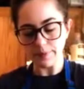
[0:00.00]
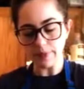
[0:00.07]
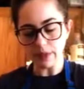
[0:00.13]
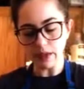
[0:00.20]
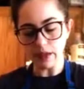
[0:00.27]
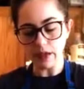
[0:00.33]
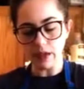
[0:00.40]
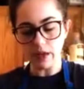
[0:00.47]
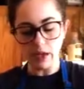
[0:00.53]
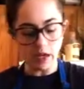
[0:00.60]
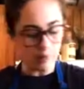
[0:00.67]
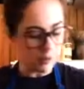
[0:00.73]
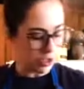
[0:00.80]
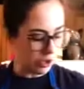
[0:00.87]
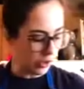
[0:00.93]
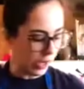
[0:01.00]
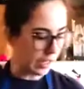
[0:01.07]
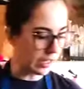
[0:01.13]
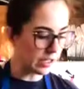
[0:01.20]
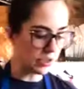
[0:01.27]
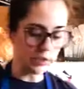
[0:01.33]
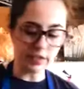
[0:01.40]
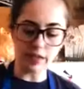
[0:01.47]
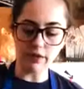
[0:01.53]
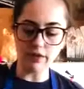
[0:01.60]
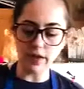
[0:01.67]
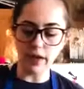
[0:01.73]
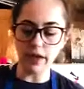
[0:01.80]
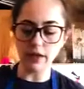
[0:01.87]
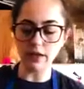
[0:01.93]
I'm gonna go ahead and just give
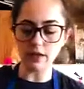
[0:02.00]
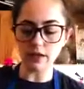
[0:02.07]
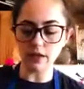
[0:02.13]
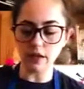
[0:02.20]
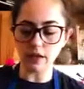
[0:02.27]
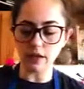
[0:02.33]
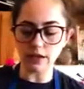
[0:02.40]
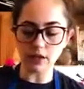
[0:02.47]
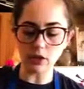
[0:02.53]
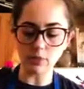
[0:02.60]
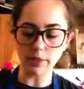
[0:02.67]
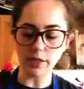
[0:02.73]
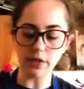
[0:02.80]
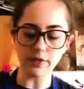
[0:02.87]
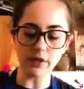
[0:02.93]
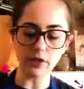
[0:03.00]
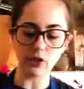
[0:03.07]
that a little bit of a